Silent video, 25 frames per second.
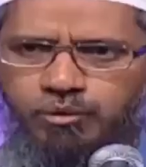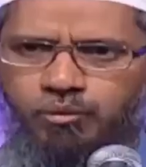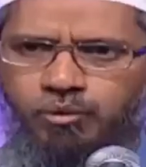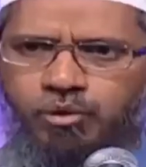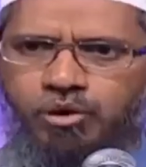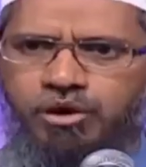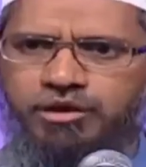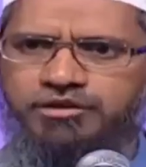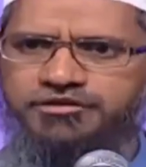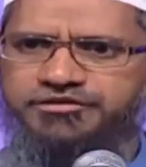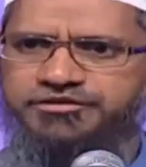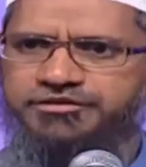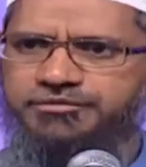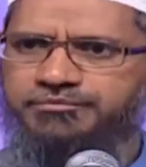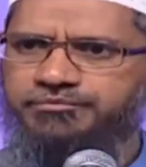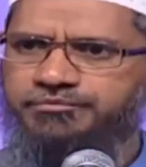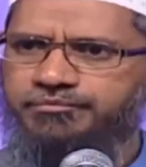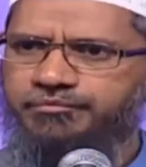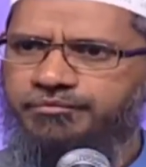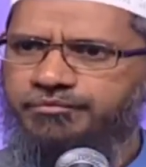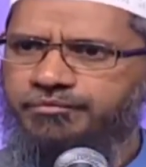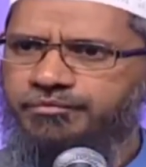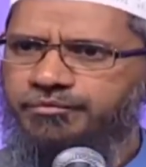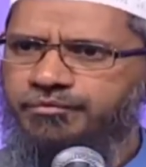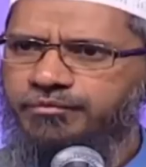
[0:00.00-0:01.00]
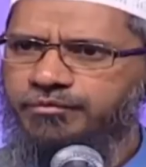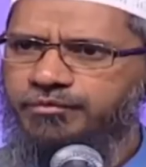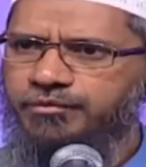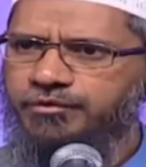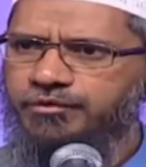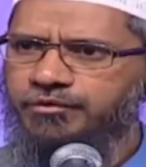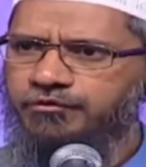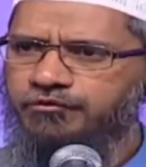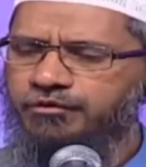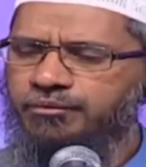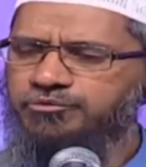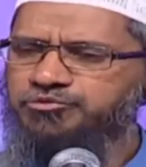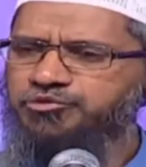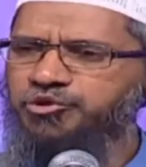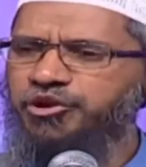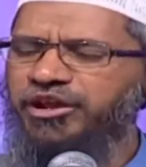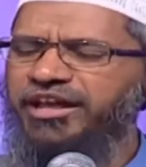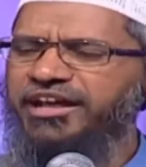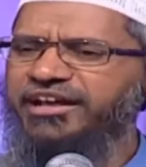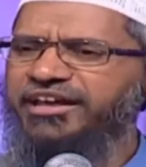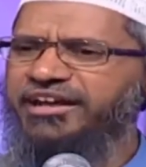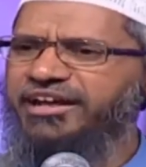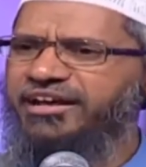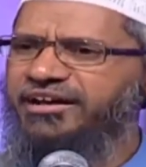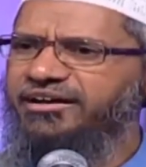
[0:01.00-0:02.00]
was from Surah
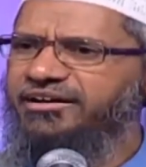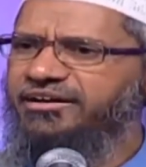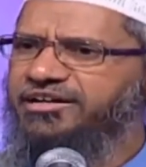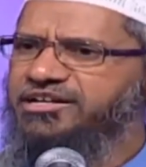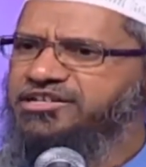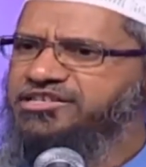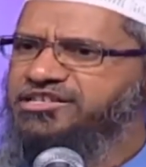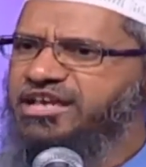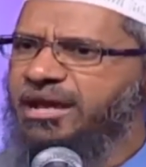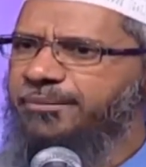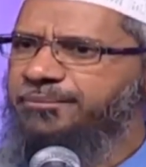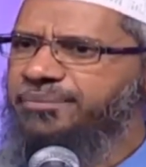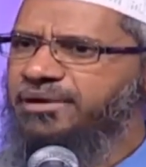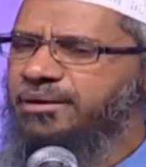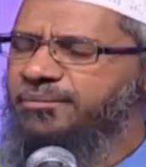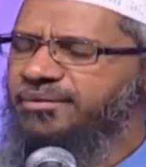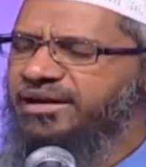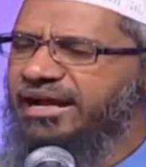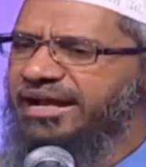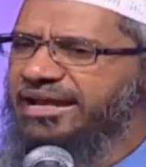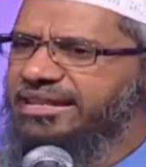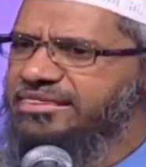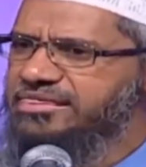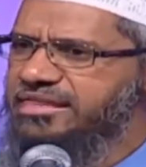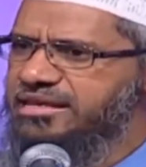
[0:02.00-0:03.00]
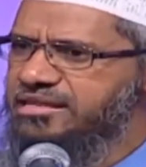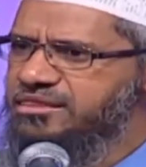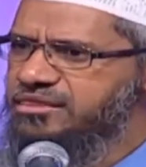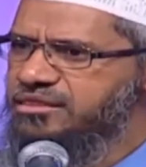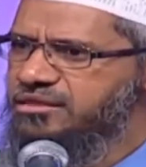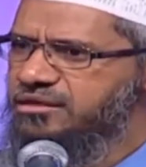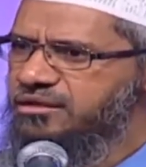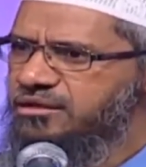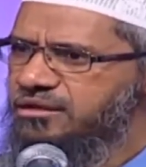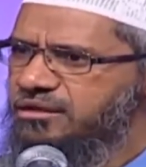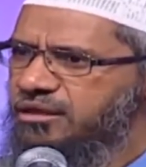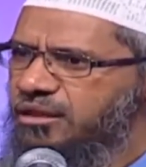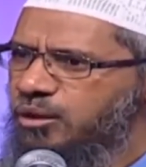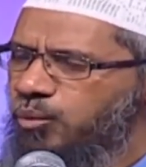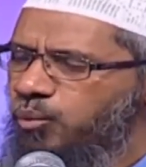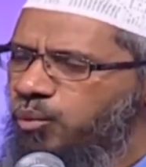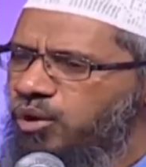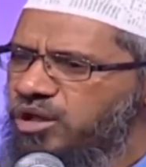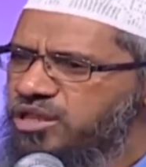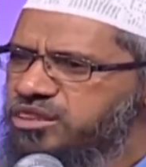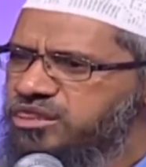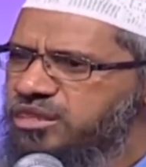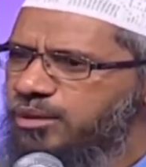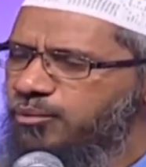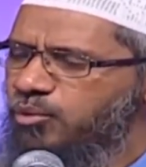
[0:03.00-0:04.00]
Iqra, chapter number 96,
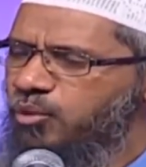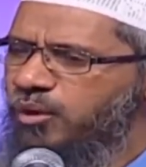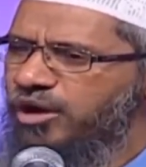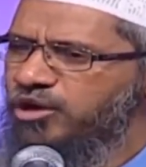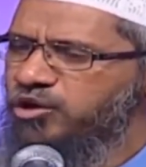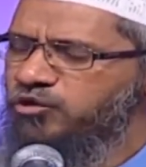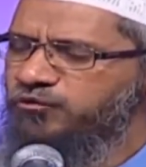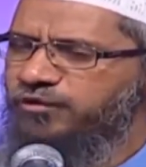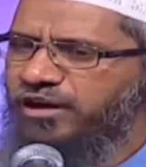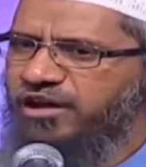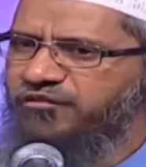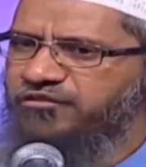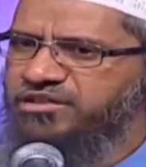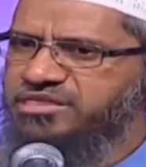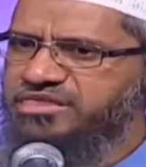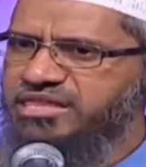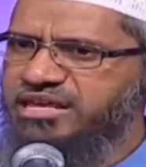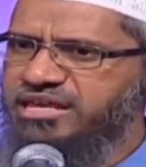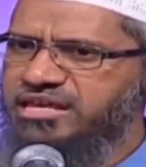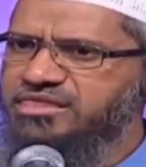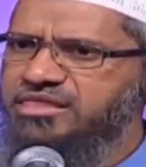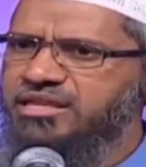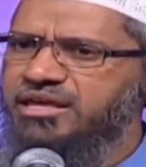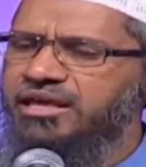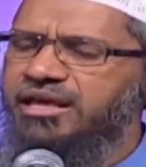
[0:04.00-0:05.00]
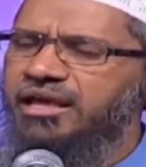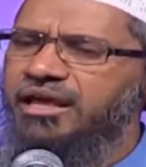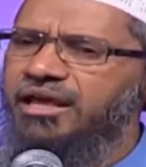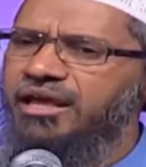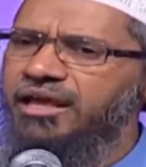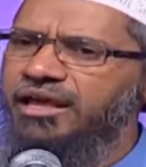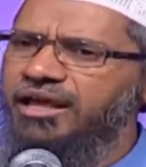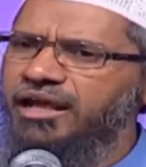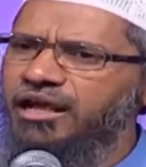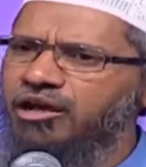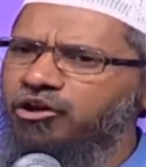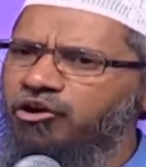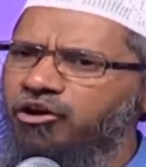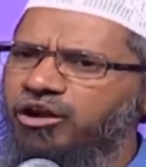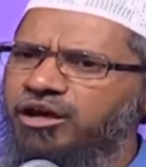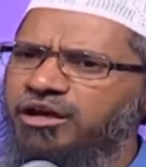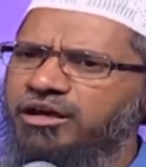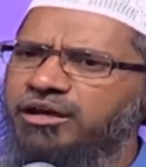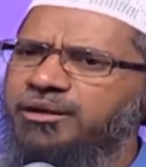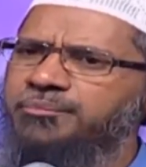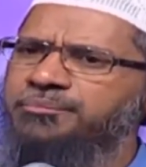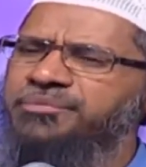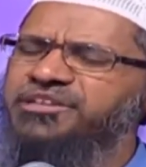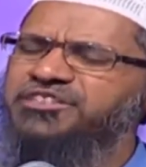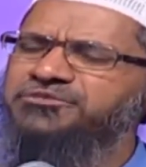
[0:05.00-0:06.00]
verse number 1 to 5. He says, Iqra
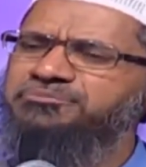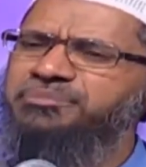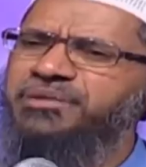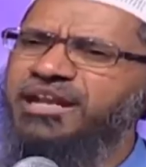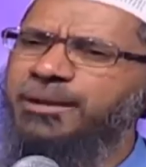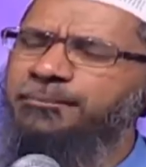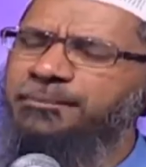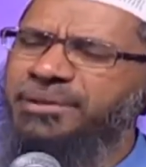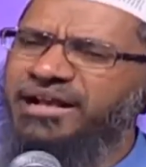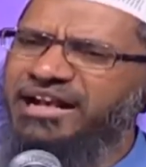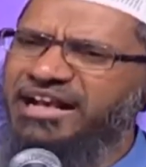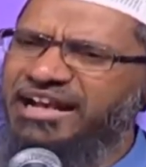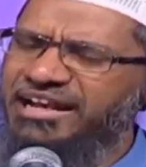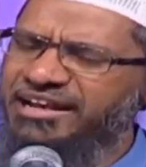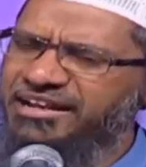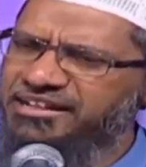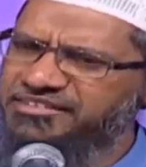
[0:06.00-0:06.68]
bismi rabbikal